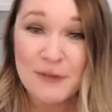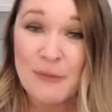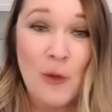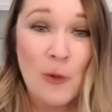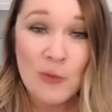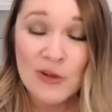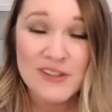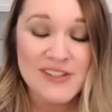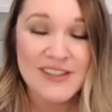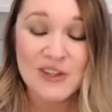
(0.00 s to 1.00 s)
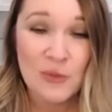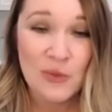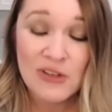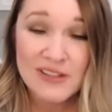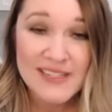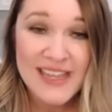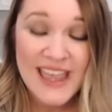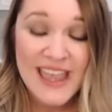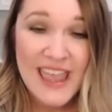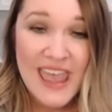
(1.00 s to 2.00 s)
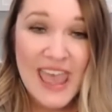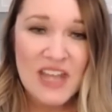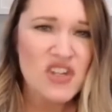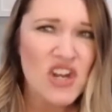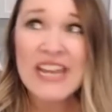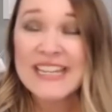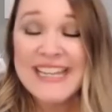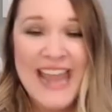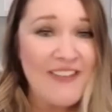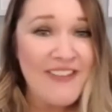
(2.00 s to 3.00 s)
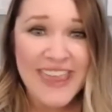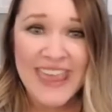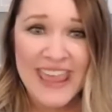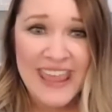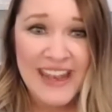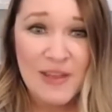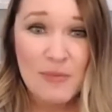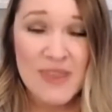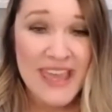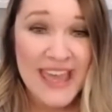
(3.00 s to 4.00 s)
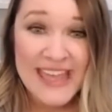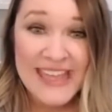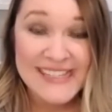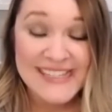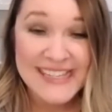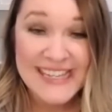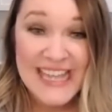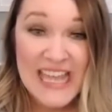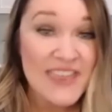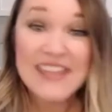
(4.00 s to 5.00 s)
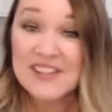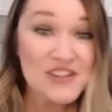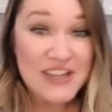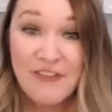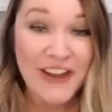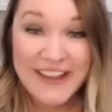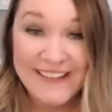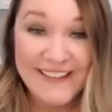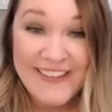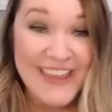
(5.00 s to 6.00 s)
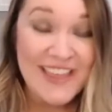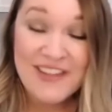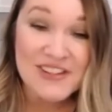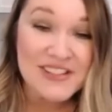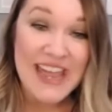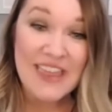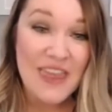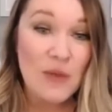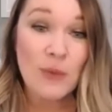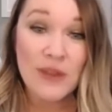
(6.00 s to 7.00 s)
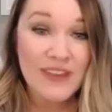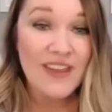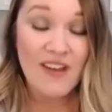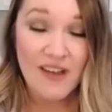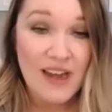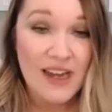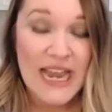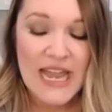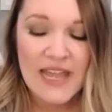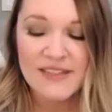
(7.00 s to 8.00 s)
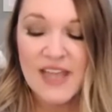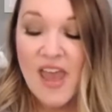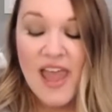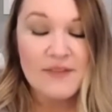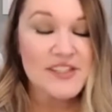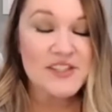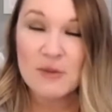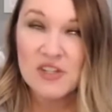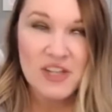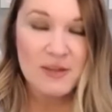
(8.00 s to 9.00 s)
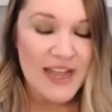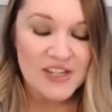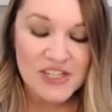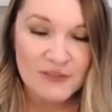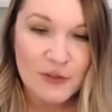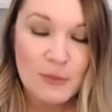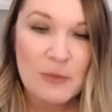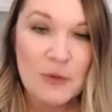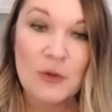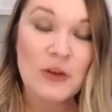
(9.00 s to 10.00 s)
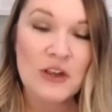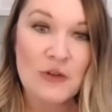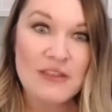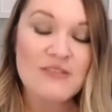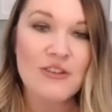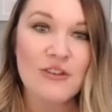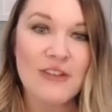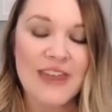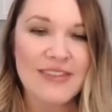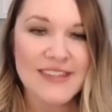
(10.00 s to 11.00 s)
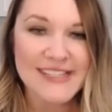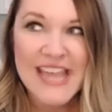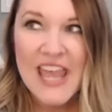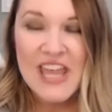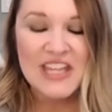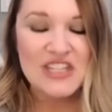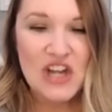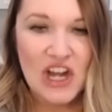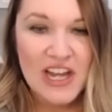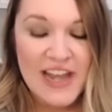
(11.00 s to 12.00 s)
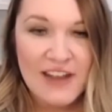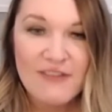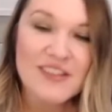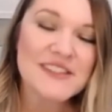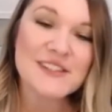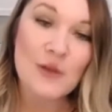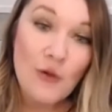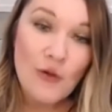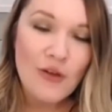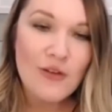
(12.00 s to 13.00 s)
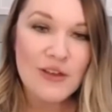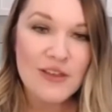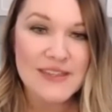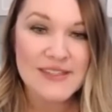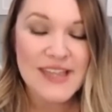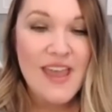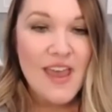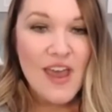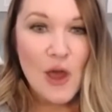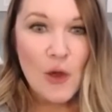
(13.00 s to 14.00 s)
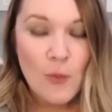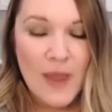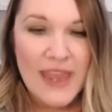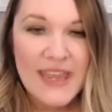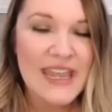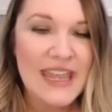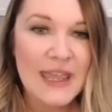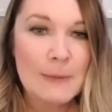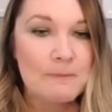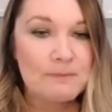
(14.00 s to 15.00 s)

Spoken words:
from the old world to the new world and trying to navigate, because things are different on the other side. They really are. And I have so much compassion for people who are going through like this dark night of the soul or this awakening.